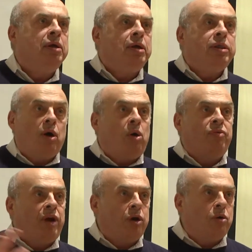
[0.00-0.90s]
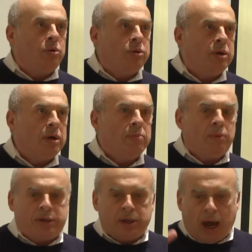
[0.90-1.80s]
They're all very good,
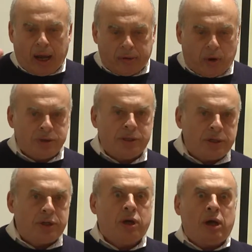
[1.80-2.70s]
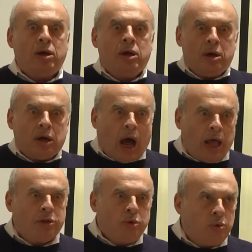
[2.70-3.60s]
but I constantly hear,
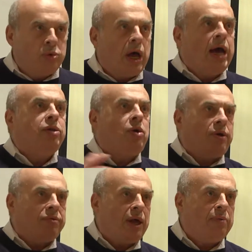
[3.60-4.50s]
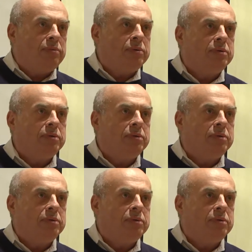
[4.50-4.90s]
can't you unite all of them?